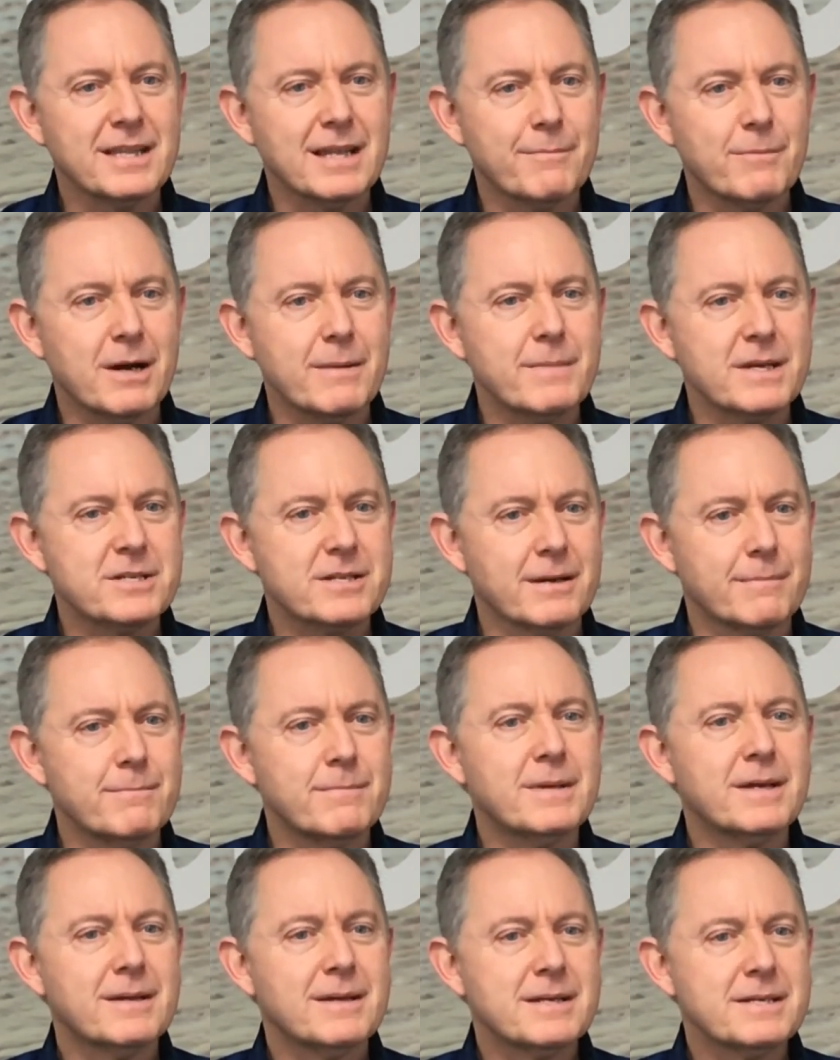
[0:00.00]
There might be
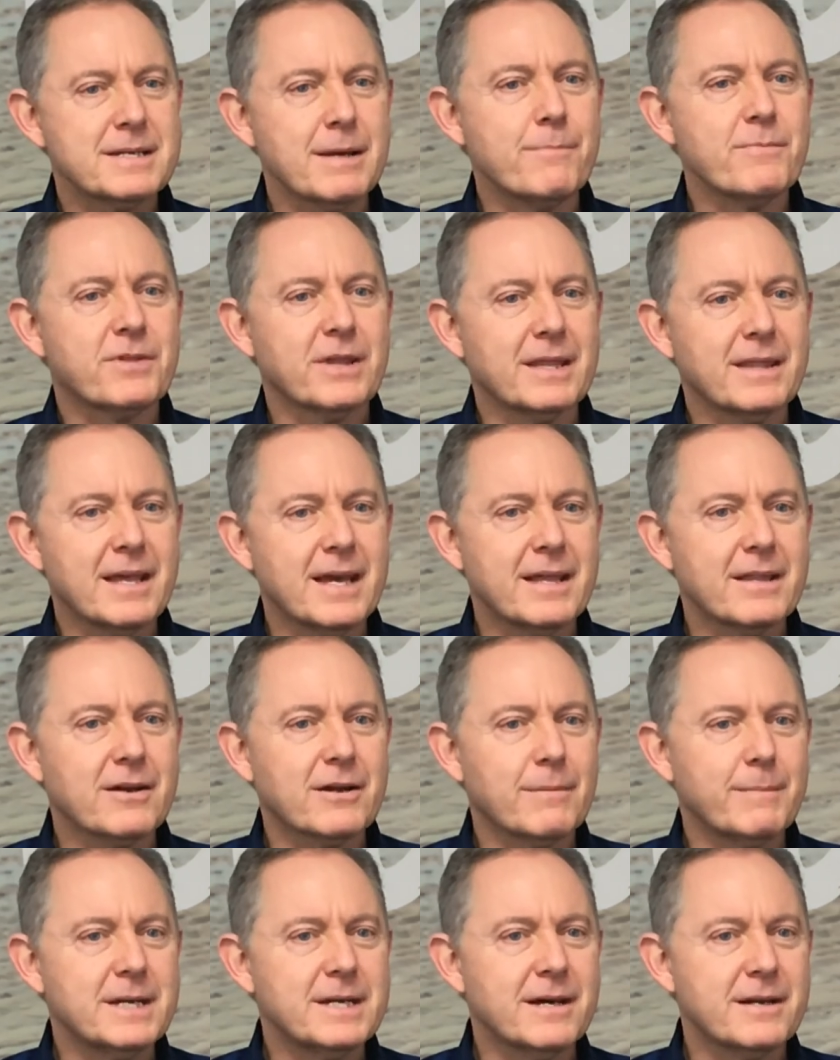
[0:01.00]
some something there that
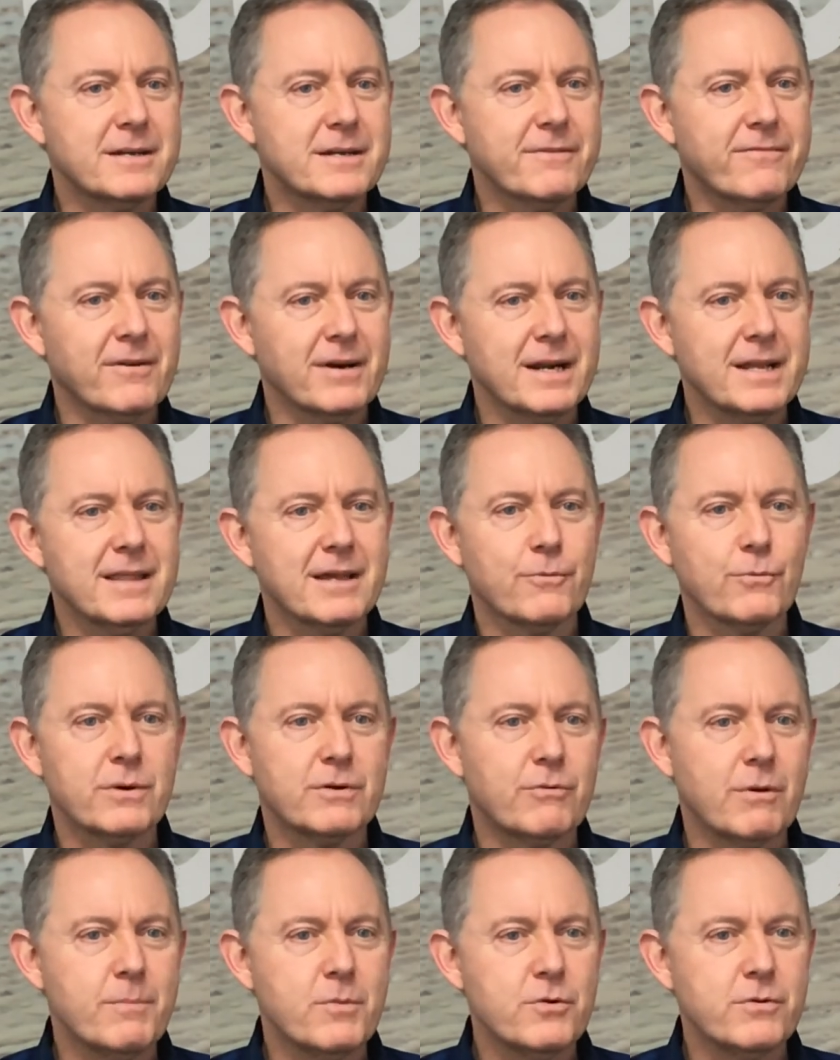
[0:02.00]
could be done differently that would
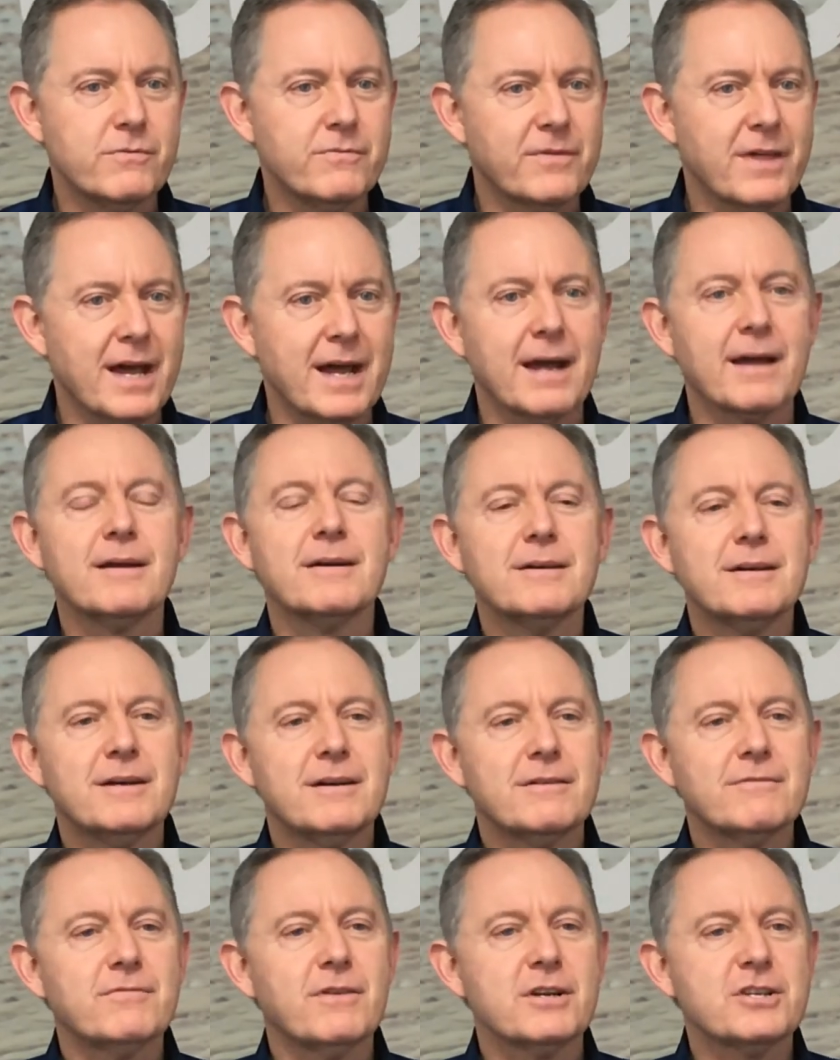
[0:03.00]
remove that
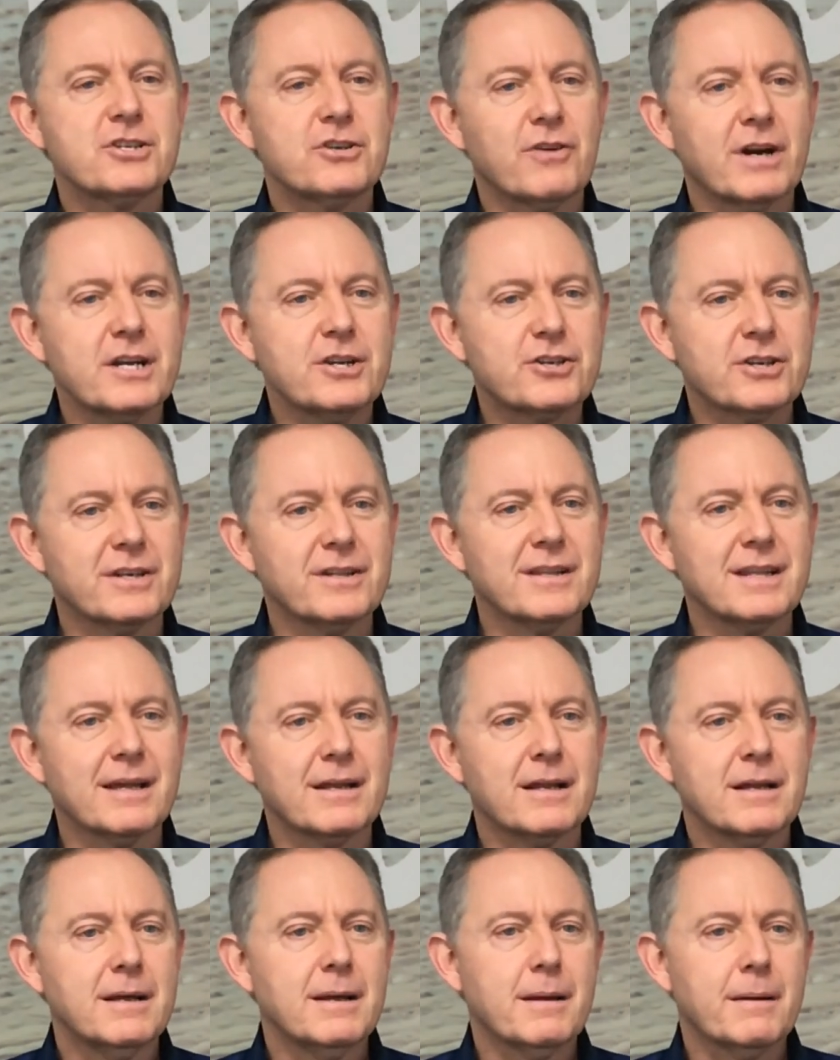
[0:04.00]
frustration
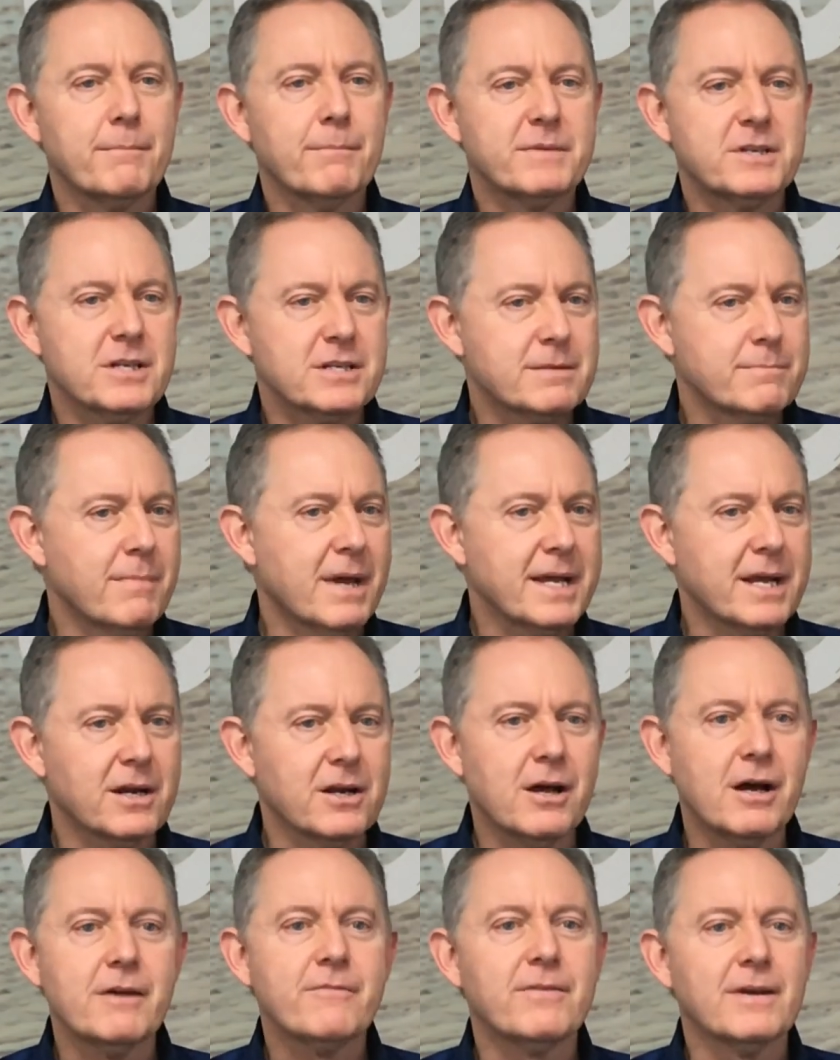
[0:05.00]
that just make
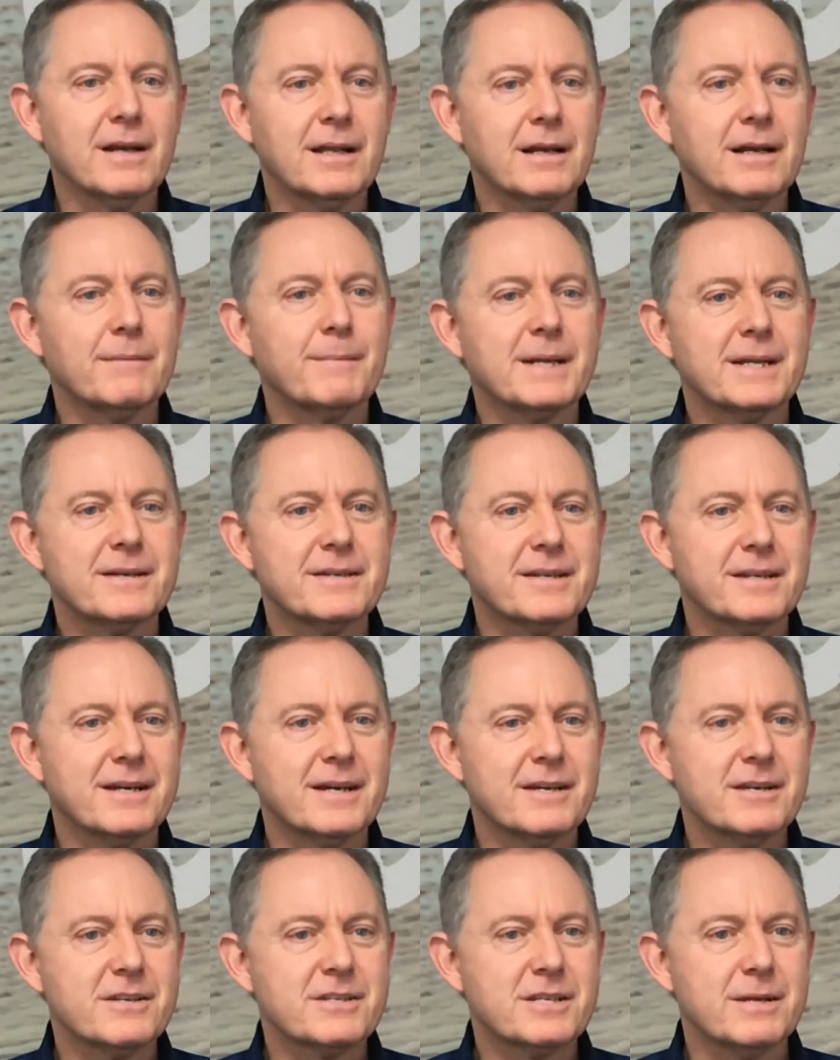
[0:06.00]
life a little bit
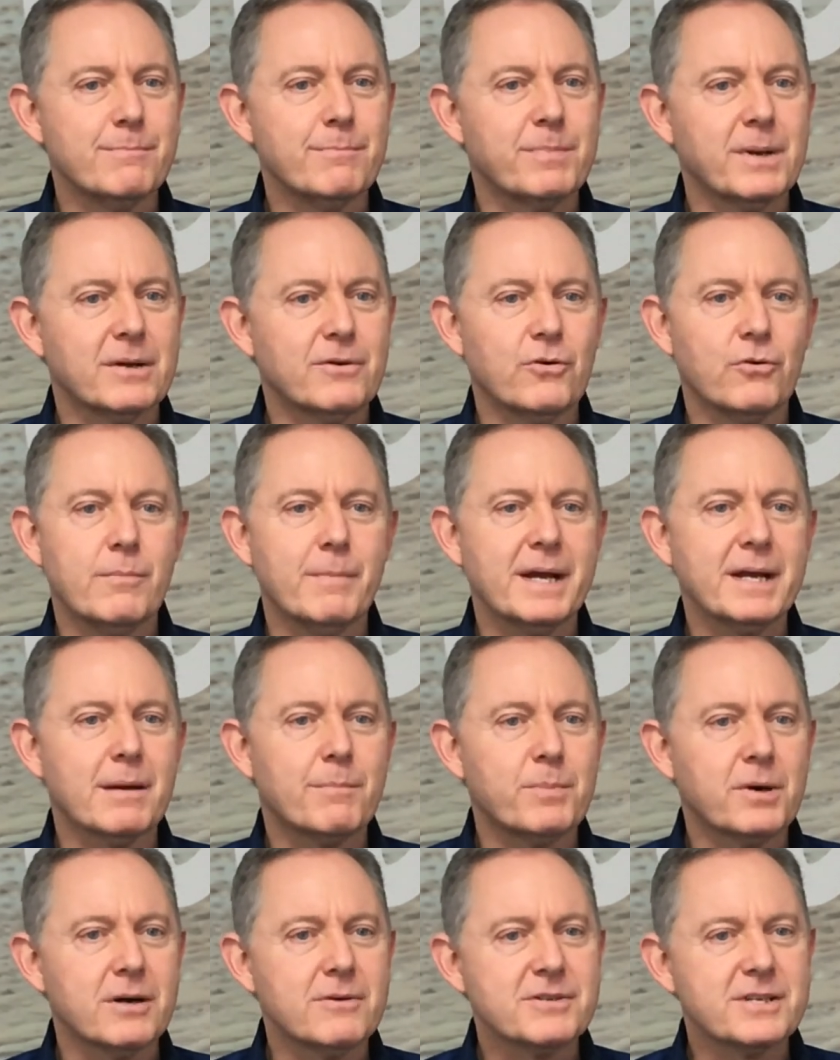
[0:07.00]
uh, simpler or make a
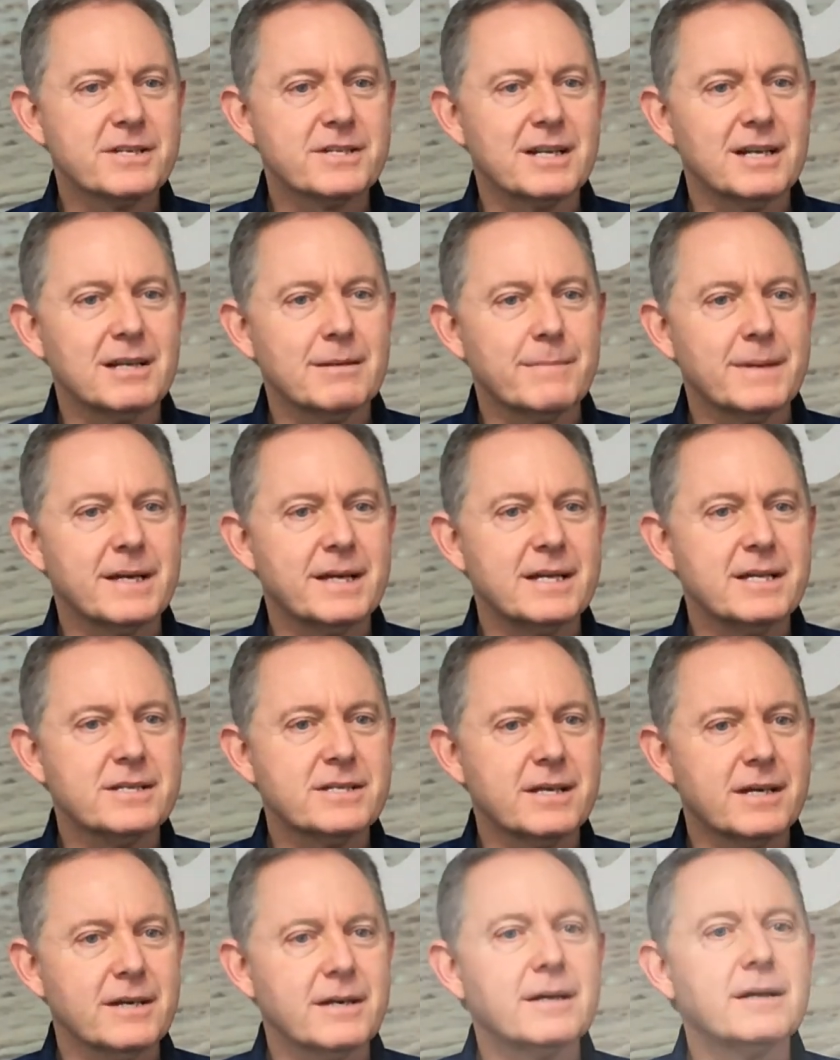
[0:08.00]
process a little bit
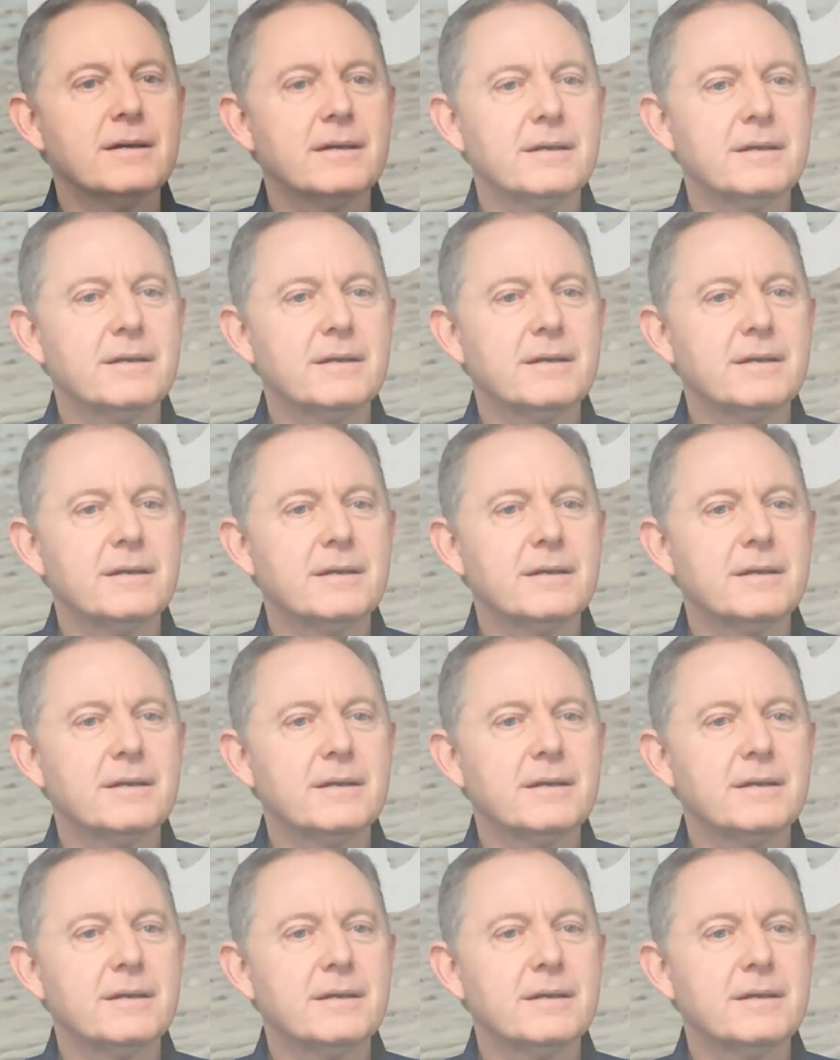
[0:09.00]
easier.